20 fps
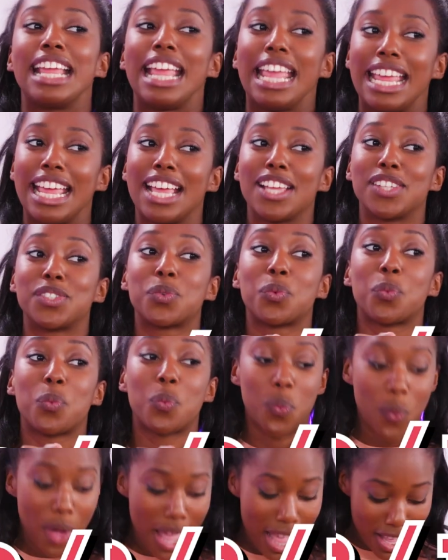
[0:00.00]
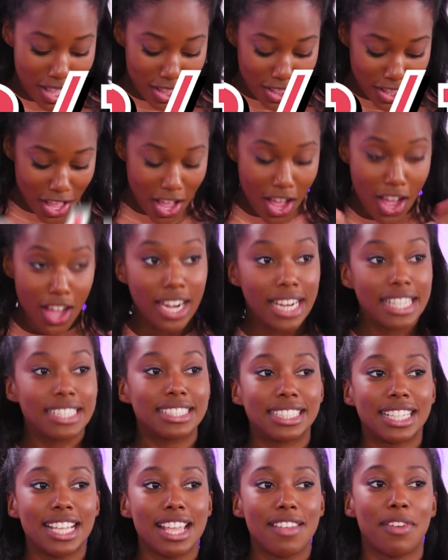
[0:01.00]
an eight as well.
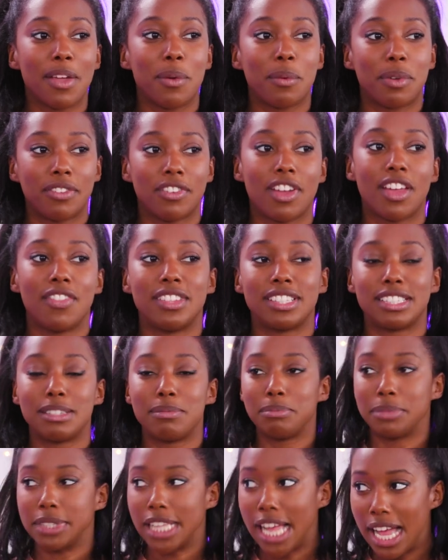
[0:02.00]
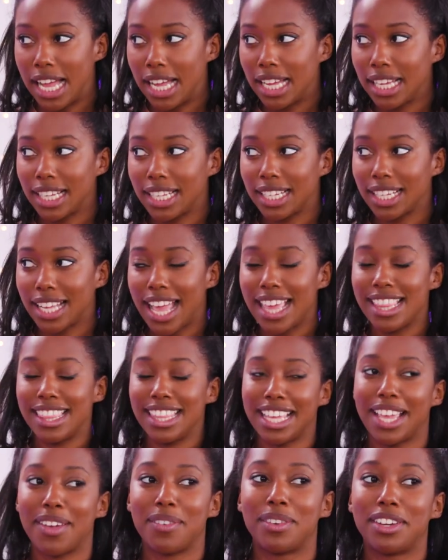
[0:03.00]
Honestly, if I would have gotten this in black, I
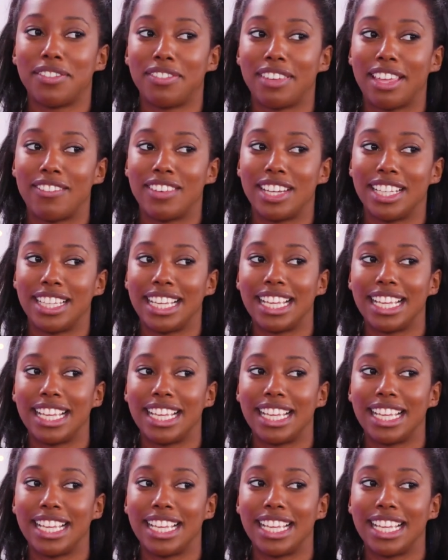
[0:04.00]
think mm. I would have given it